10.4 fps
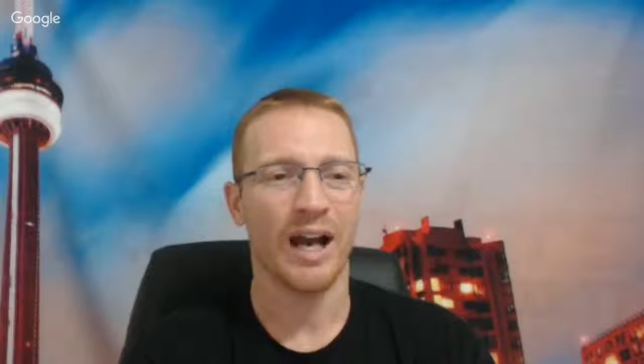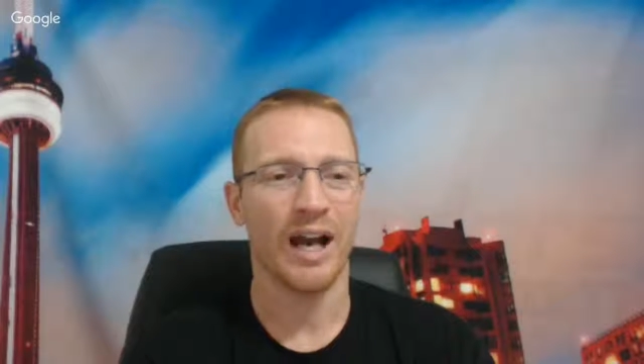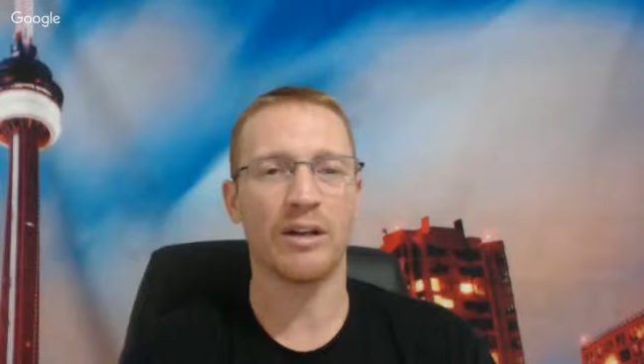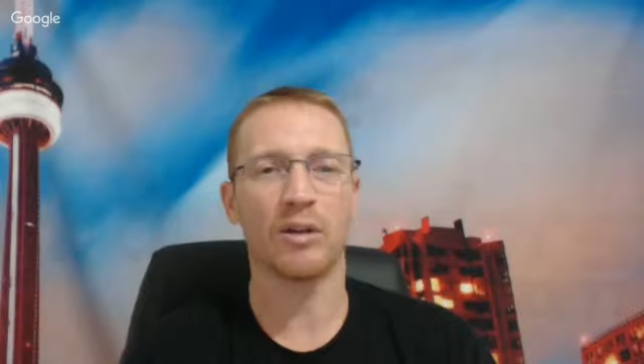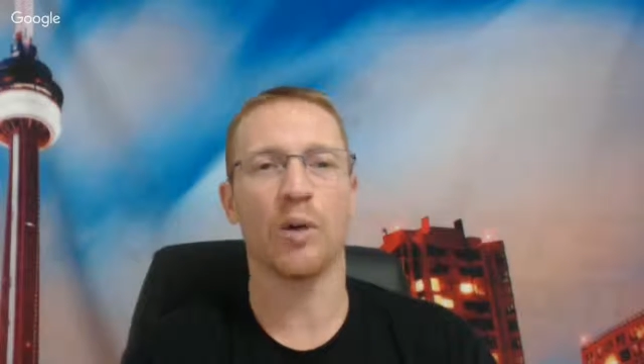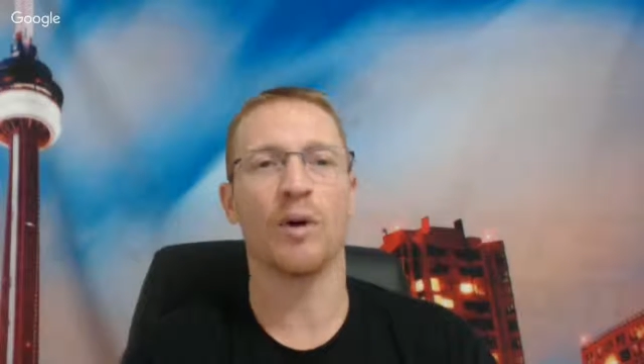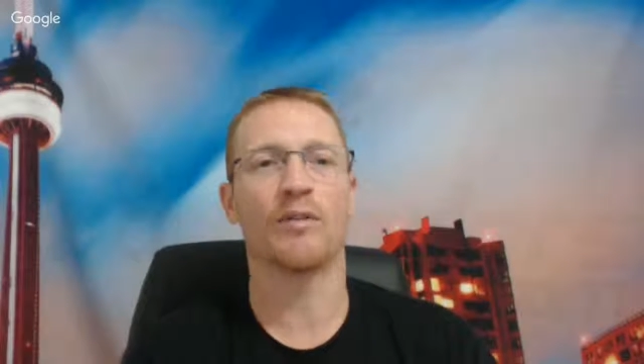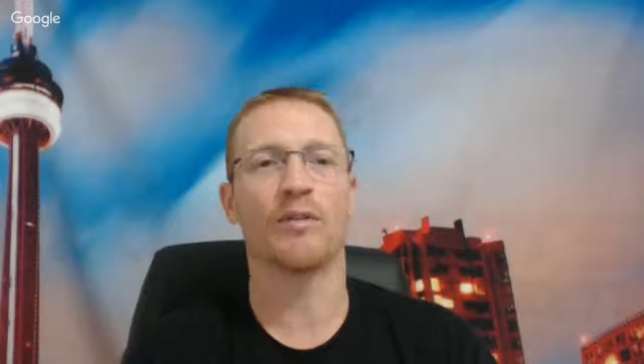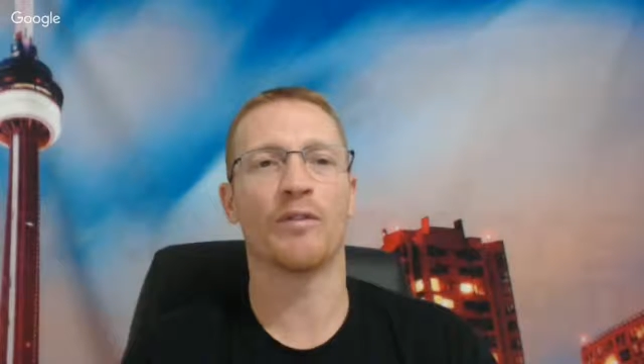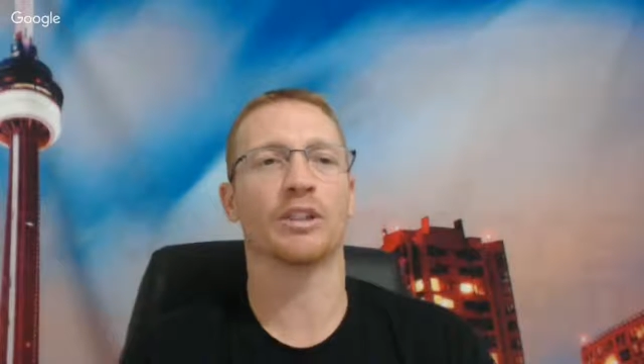I don't know
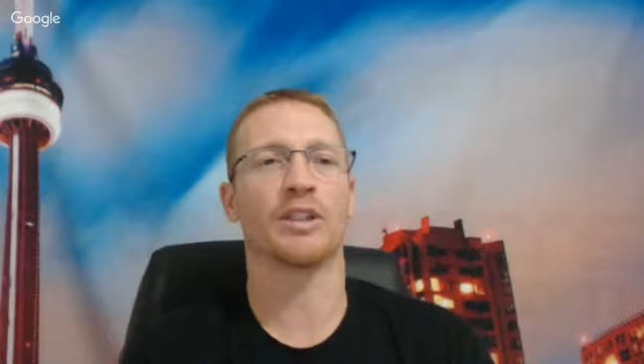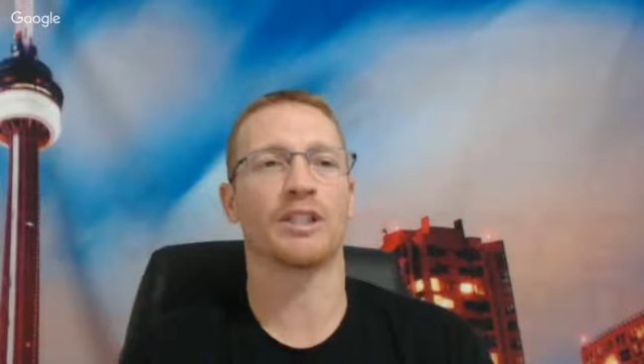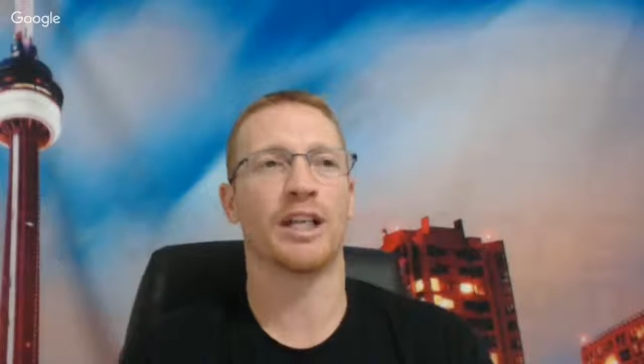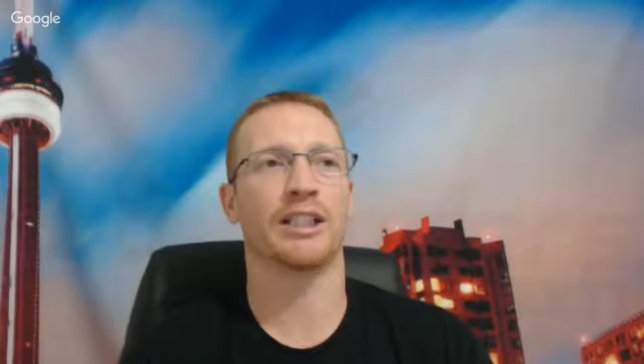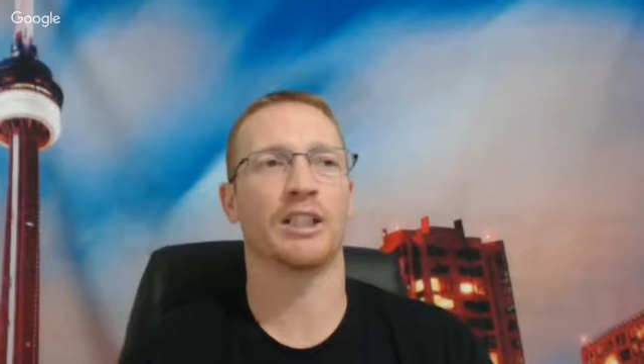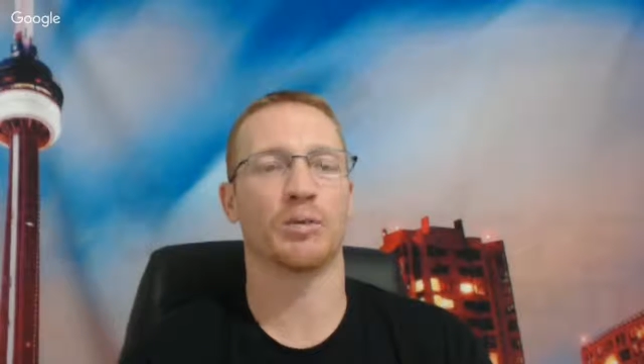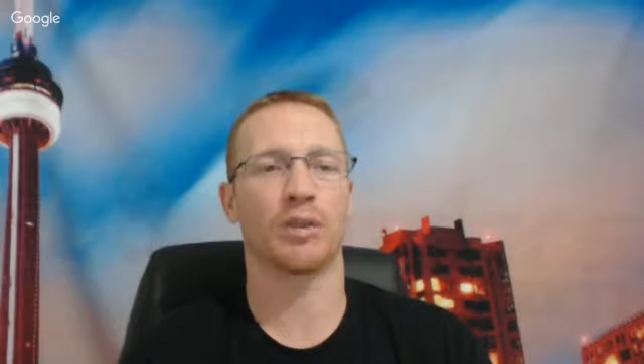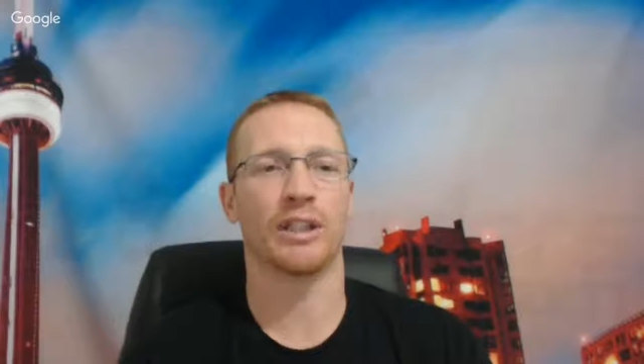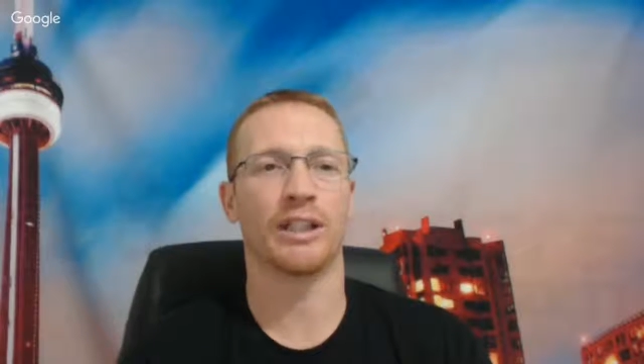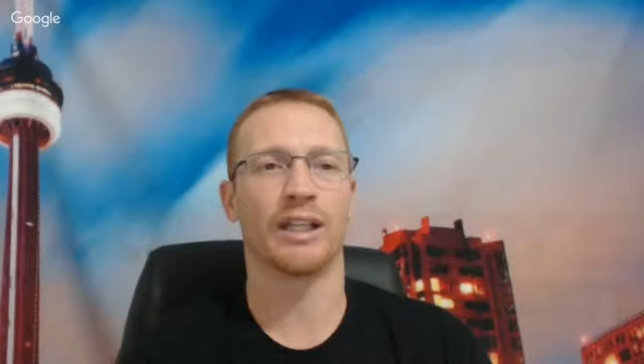what version of Sanchez we're
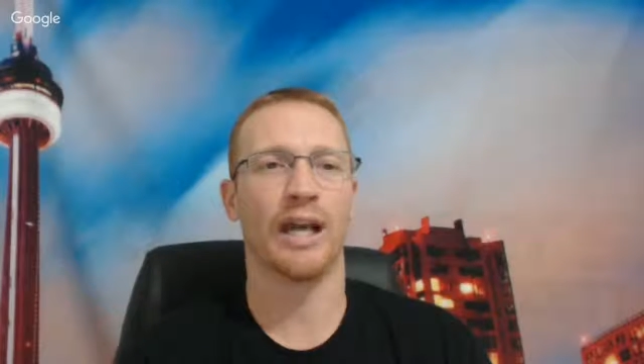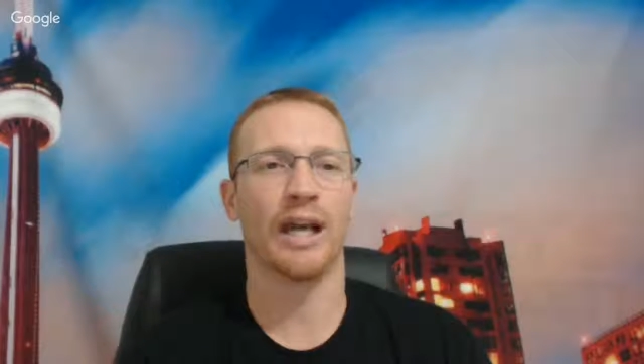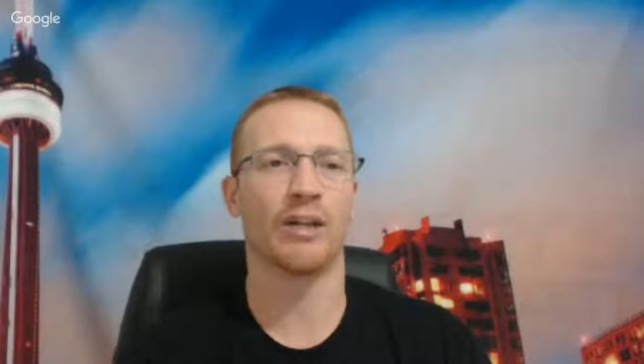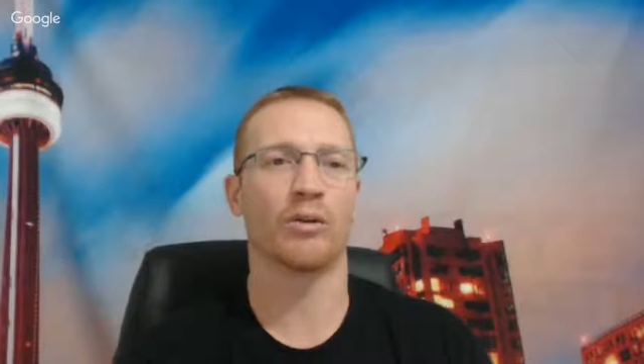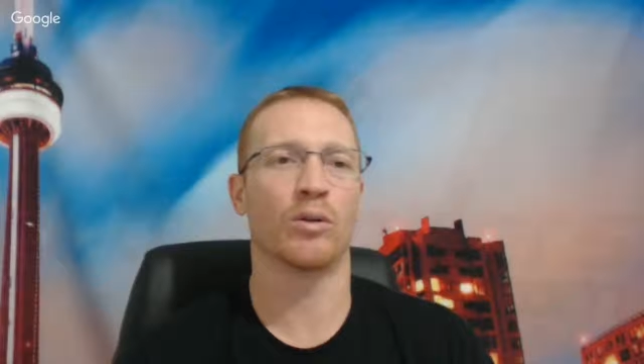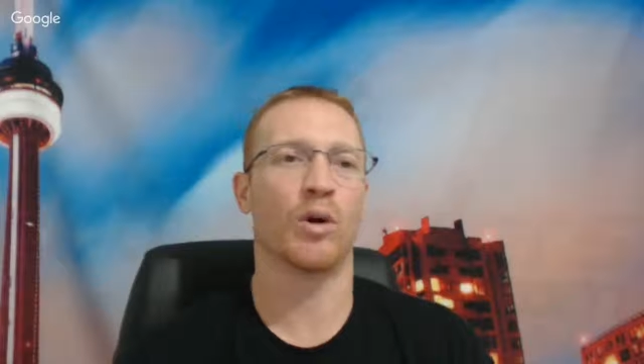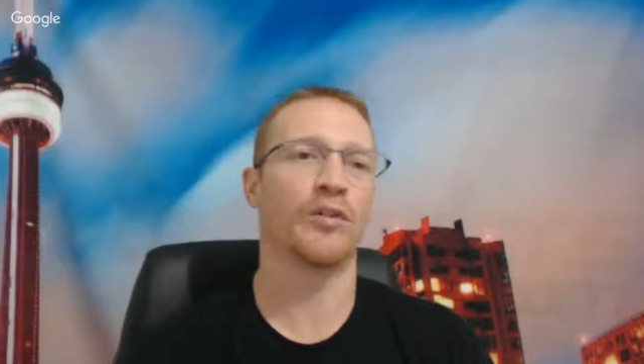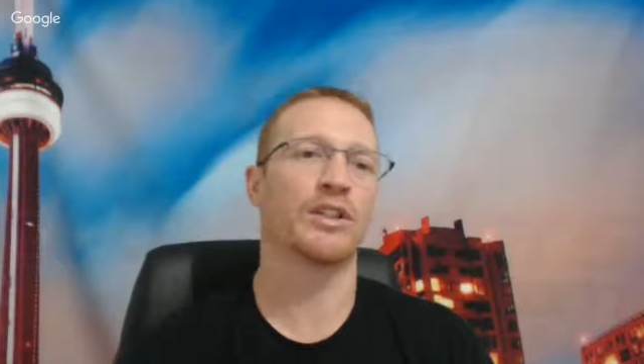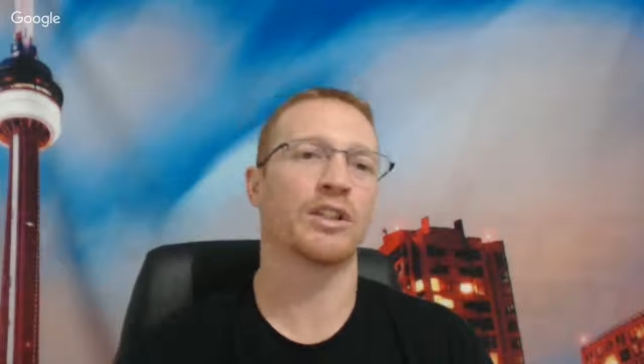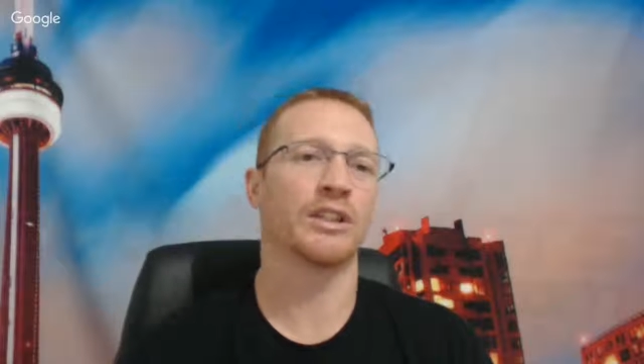going to get. I don't know
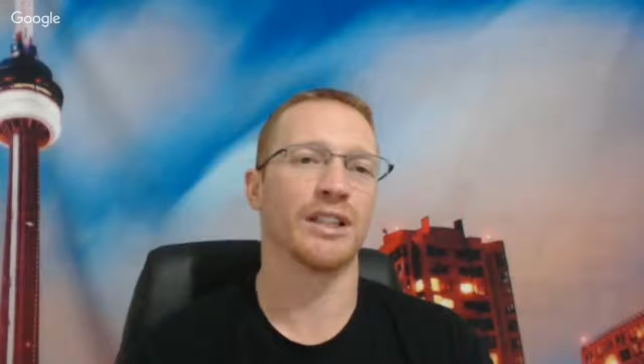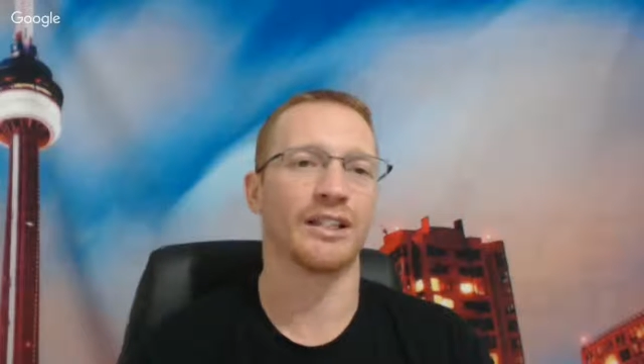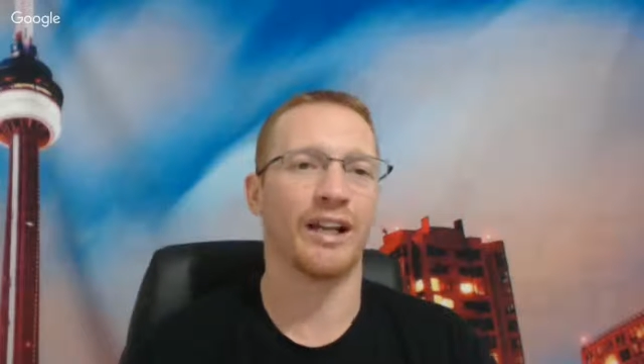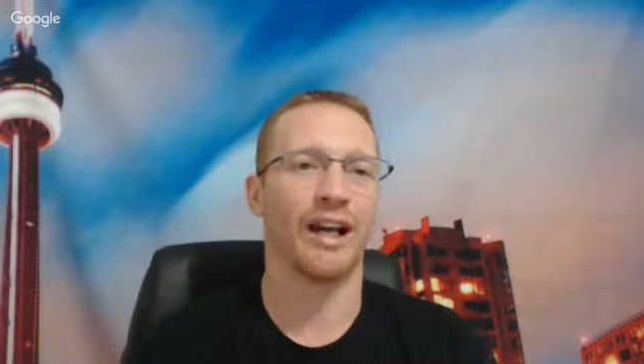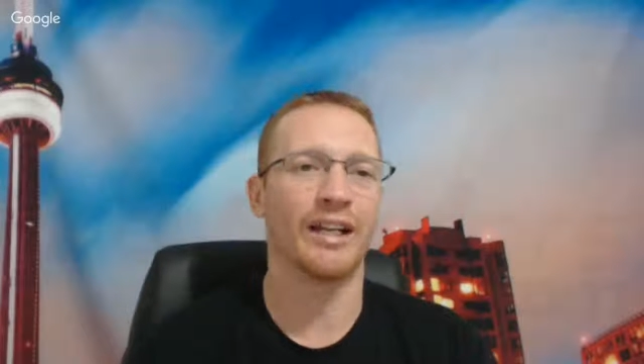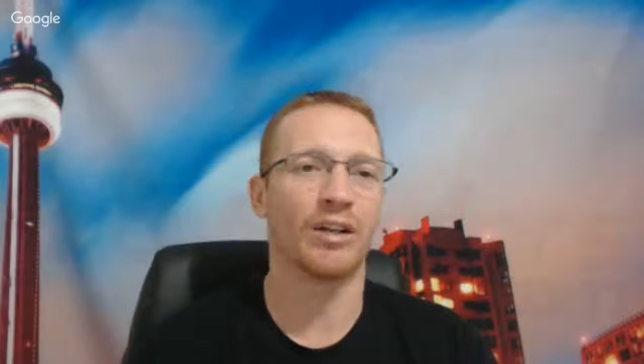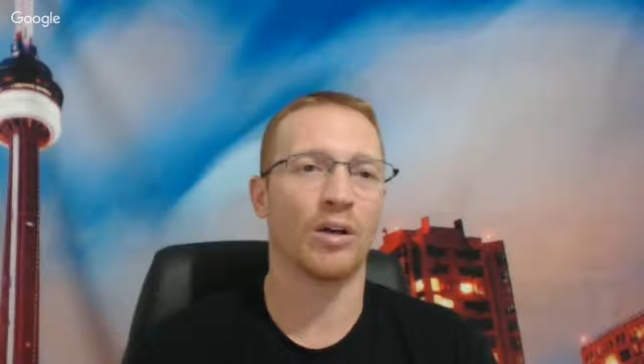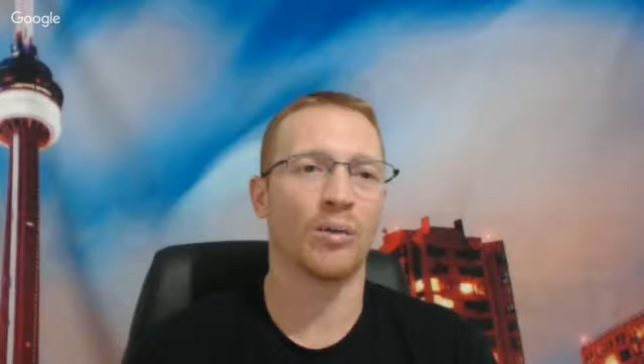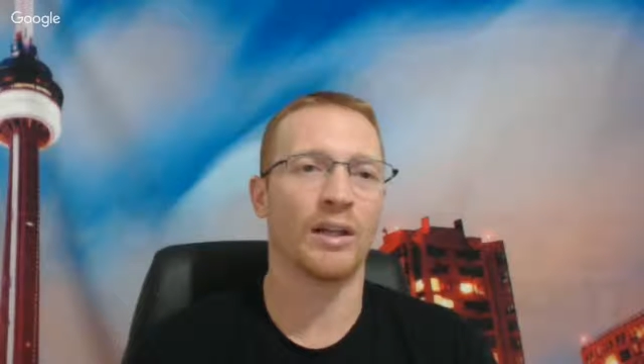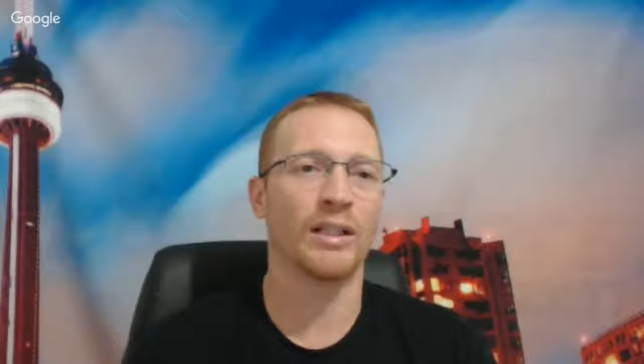if he's declining
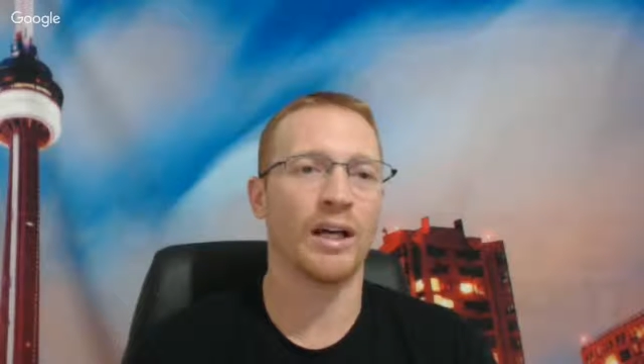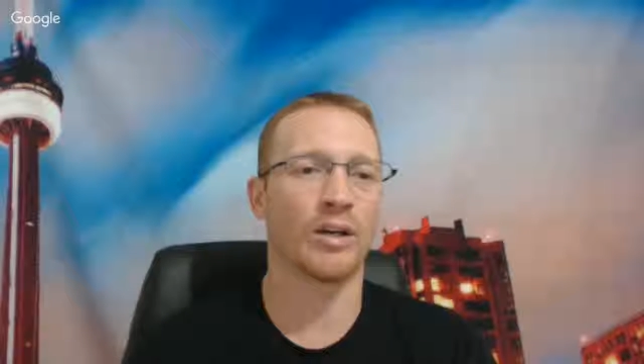already.